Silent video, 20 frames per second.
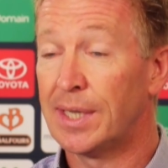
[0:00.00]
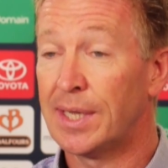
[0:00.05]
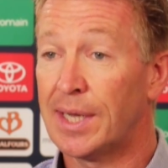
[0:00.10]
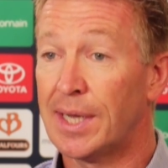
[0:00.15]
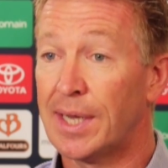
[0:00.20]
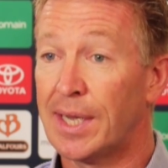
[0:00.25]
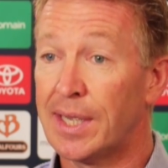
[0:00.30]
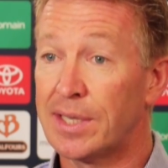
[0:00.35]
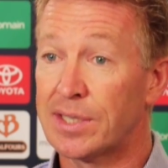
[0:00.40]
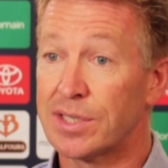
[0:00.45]

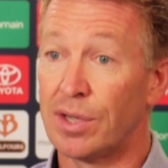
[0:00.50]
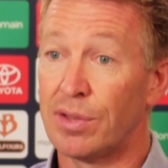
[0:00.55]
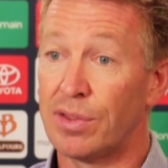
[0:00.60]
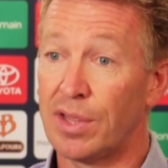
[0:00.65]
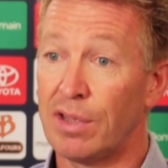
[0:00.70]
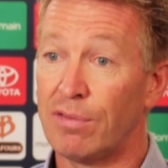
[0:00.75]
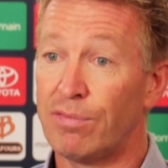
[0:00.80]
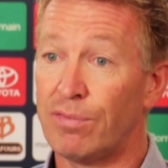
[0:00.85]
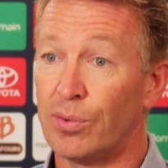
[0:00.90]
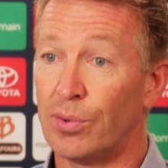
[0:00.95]
Uh, and so
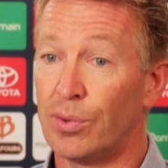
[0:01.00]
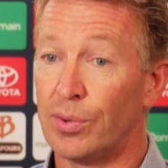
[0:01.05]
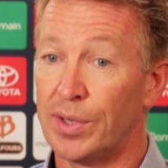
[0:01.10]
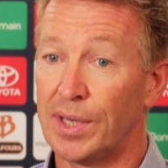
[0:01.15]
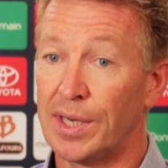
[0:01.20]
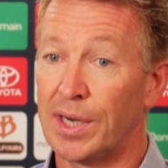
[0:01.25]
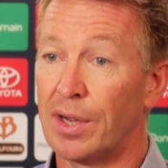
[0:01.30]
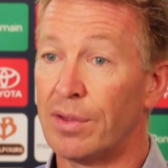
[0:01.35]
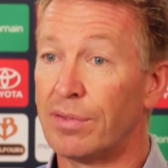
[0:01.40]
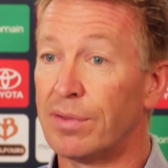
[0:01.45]
therefore,
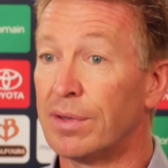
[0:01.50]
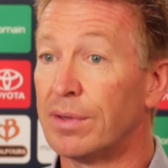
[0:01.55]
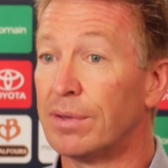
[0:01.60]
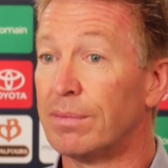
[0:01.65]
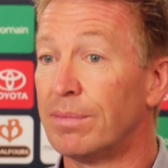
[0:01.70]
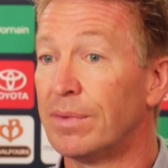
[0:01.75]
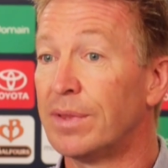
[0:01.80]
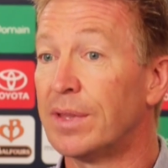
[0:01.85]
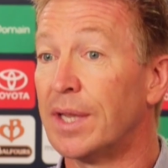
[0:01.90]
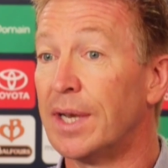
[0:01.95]
you know,
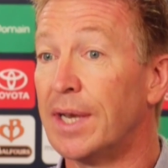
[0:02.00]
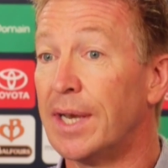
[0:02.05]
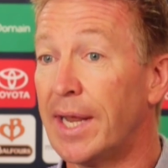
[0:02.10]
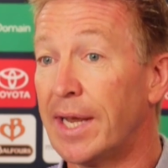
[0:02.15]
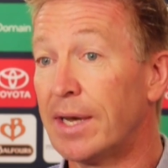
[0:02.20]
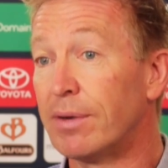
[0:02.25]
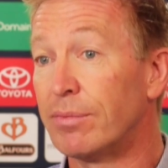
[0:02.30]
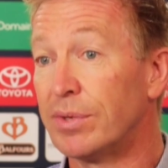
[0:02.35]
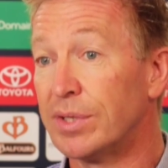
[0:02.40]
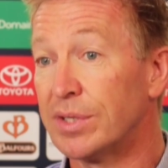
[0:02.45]
the, the
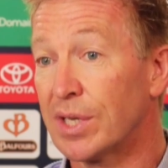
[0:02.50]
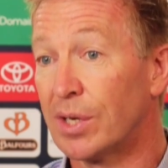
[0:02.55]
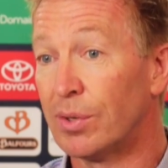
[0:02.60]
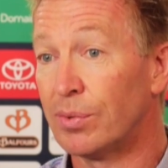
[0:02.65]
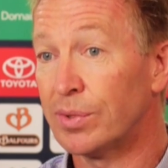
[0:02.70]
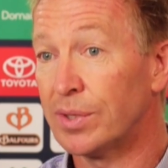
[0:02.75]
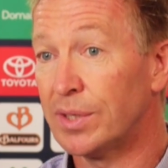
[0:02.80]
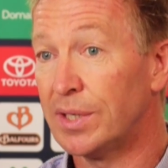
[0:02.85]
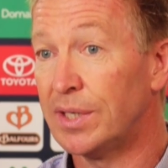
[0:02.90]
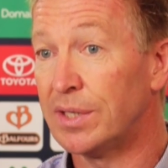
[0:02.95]
net
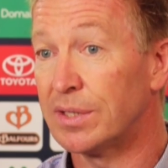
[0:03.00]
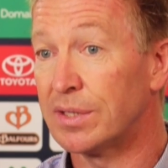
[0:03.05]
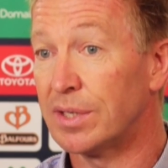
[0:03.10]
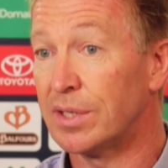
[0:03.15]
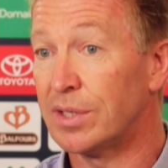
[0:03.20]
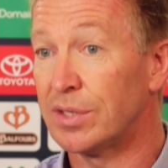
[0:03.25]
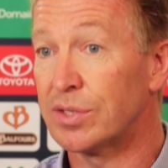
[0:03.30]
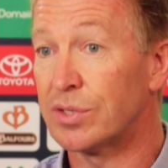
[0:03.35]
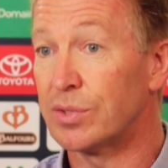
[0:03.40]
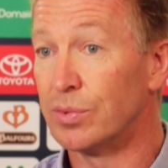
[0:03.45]
result is that
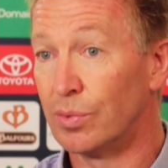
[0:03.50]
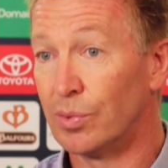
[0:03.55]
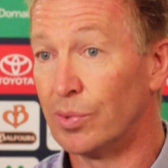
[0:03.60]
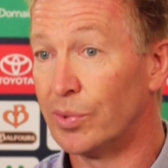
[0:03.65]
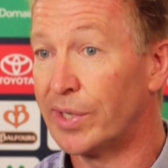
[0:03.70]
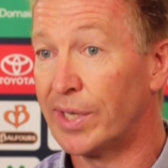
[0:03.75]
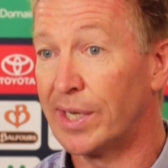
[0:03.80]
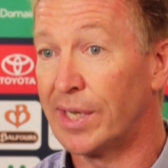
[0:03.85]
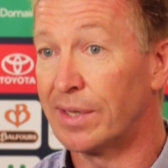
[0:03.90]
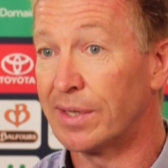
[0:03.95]
you're still
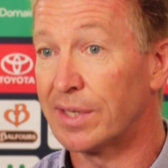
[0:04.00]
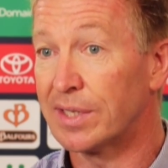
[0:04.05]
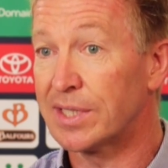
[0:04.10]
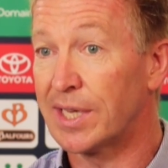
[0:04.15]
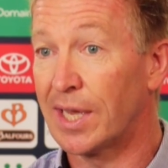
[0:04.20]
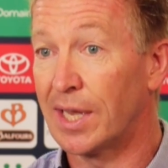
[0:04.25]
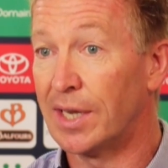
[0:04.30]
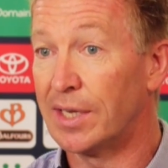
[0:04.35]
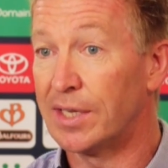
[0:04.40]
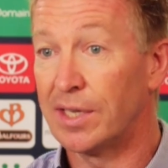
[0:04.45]
looking at the
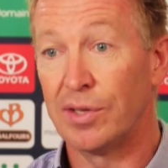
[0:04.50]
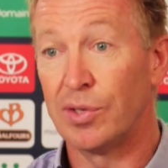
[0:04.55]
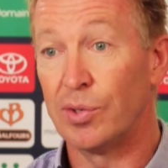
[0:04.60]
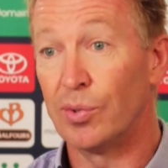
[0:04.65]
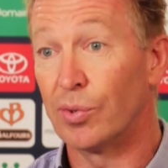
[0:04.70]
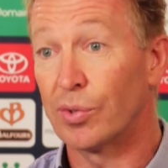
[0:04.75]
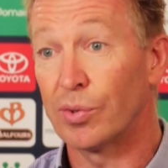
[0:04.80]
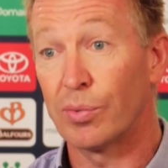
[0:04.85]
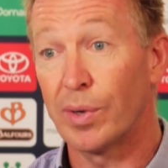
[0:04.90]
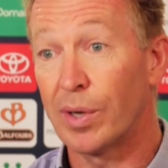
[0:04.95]
talent in the
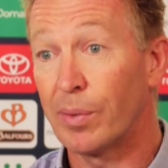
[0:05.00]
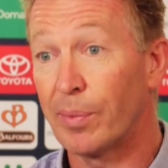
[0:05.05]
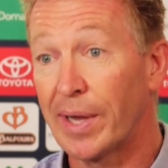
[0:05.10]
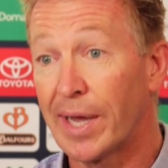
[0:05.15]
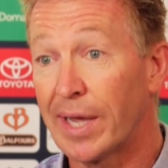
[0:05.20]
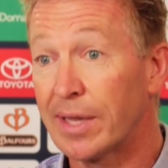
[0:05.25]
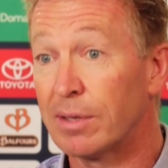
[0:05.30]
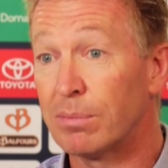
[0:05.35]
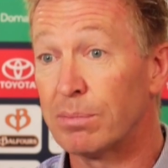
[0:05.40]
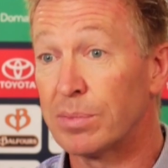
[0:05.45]
order where we
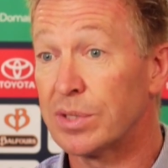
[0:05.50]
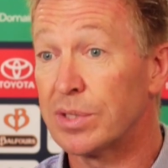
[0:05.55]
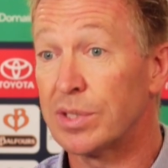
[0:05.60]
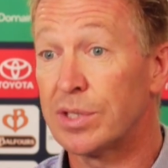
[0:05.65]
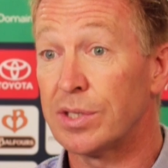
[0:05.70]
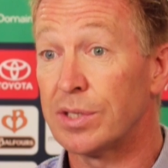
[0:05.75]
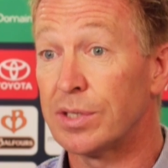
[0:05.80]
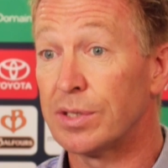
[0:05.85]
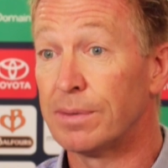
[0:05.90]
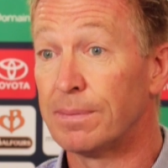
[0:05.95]
had them
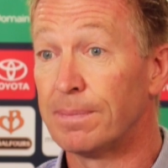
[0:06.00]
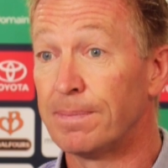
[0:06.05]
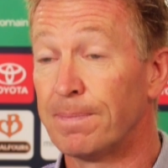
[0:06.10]
positioned.